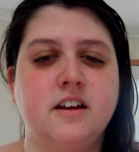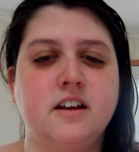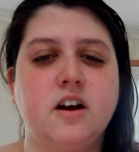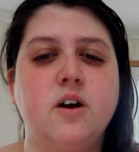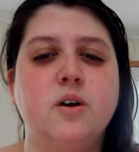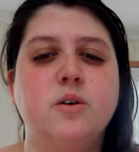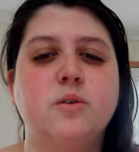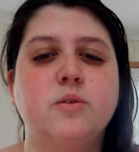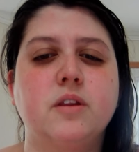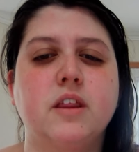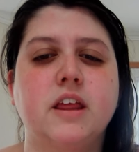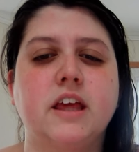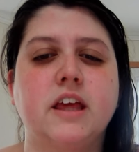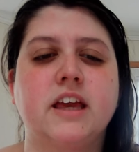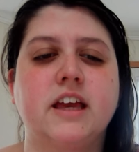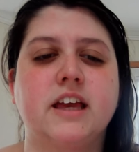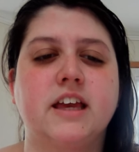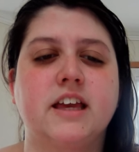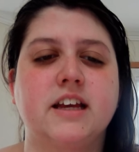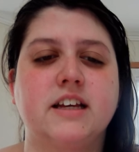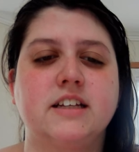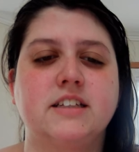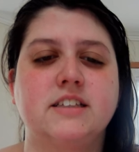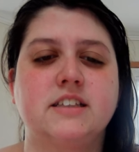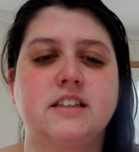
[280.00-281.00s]
Oh, like I
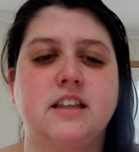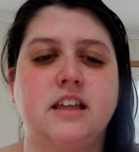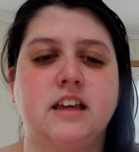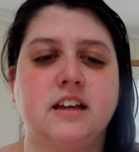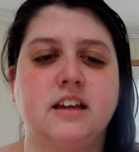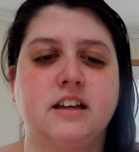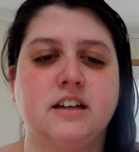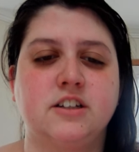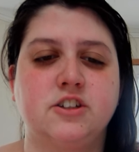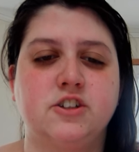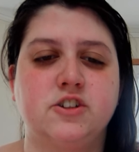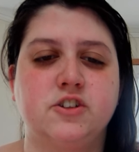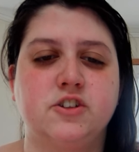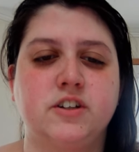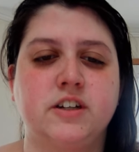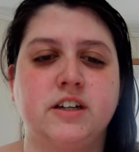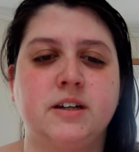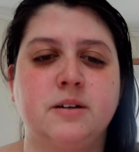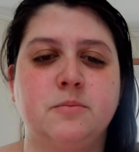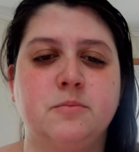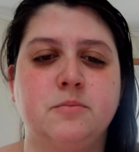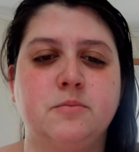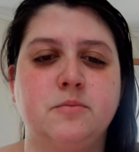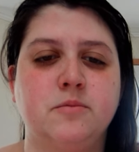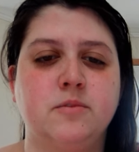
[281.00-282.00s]
guess like a
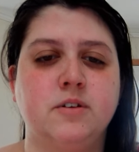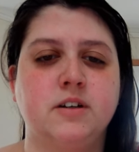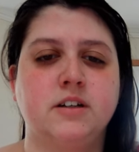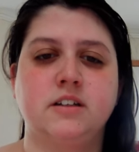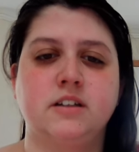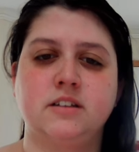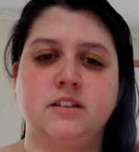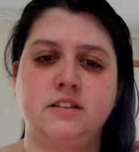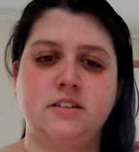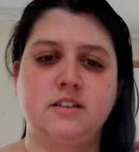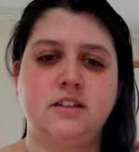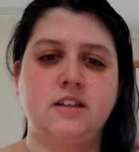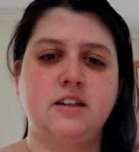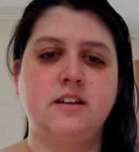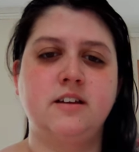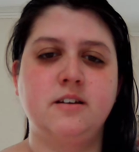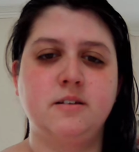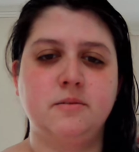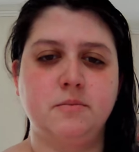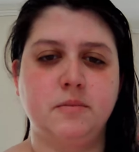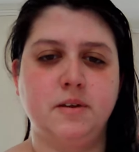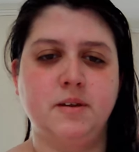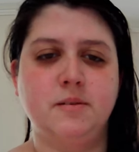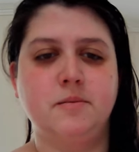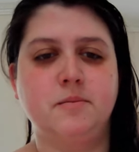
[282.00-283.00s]
dream was.
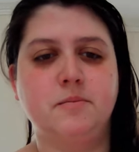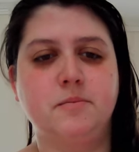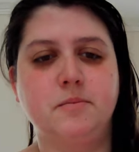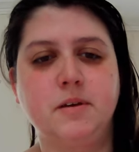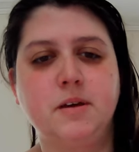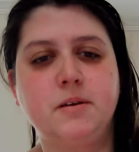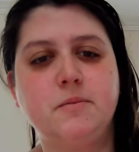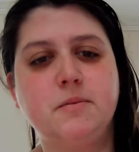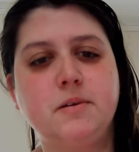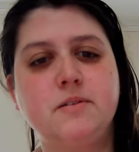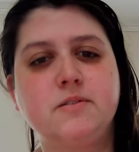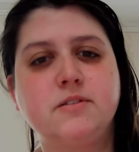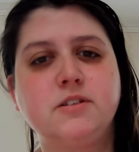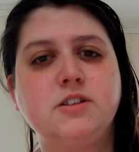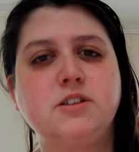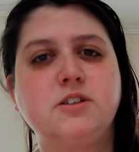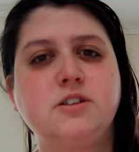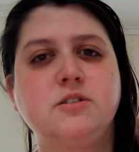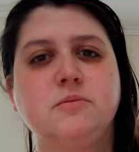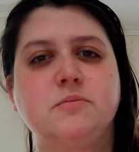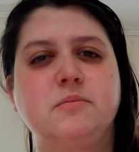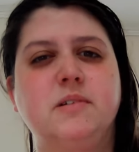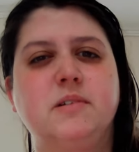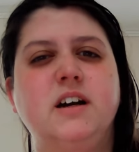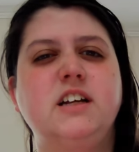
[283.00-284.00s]
Maybe, maybe it was
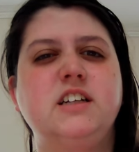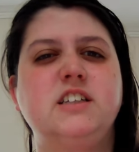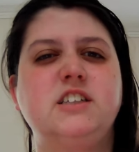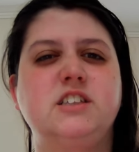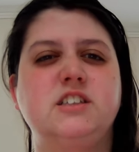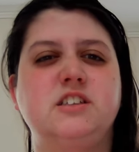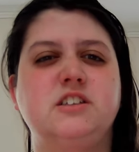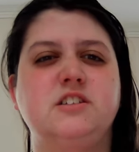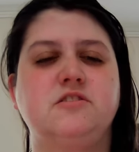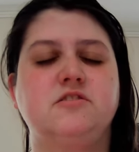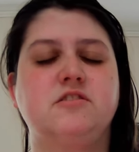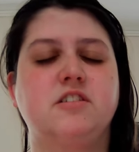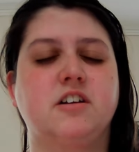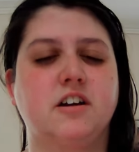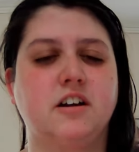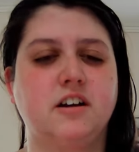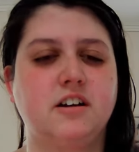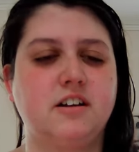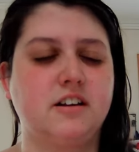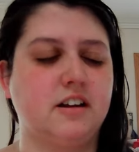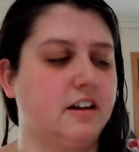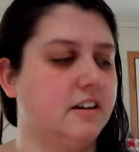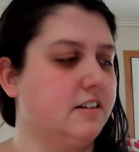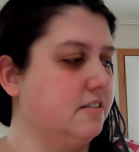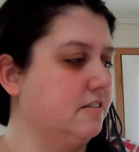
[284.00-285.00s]
too much, too
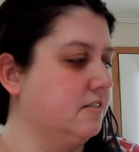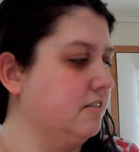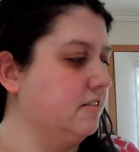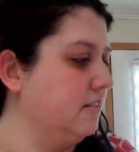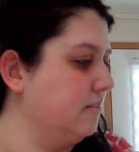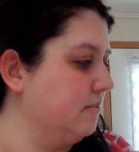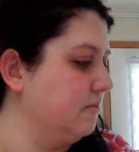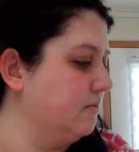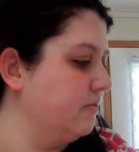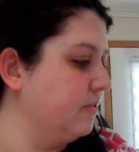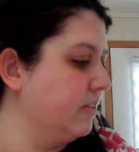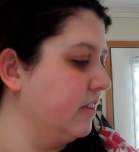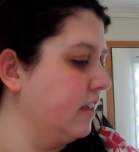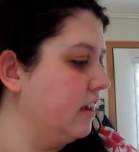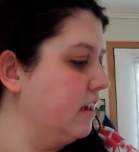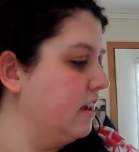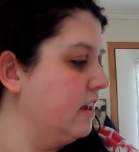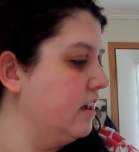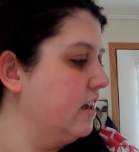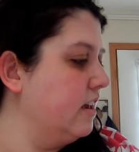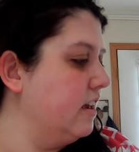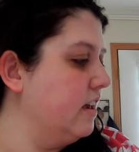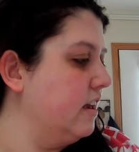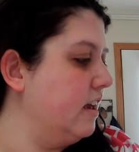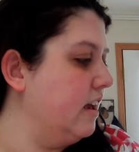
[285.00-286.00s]
dark, I don't know.
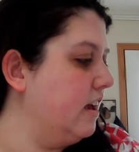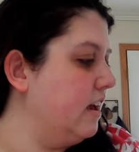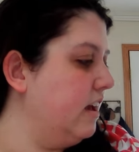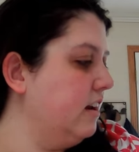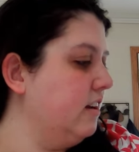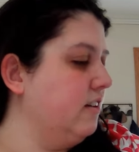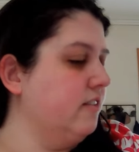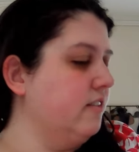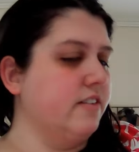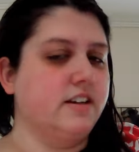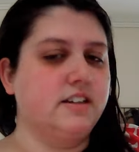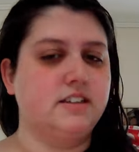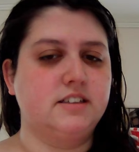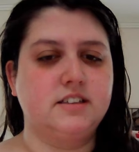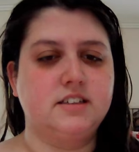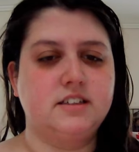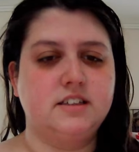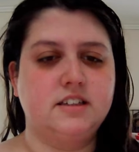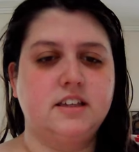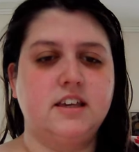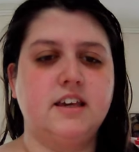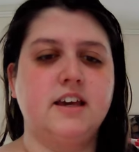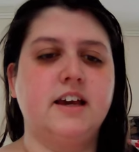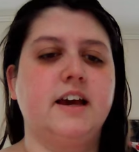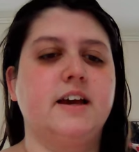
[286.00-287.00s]
Anyways,
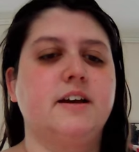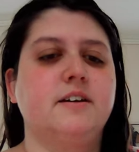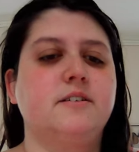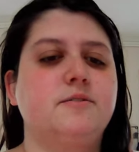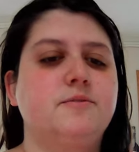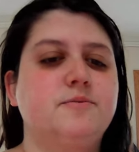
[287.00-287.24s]
okay.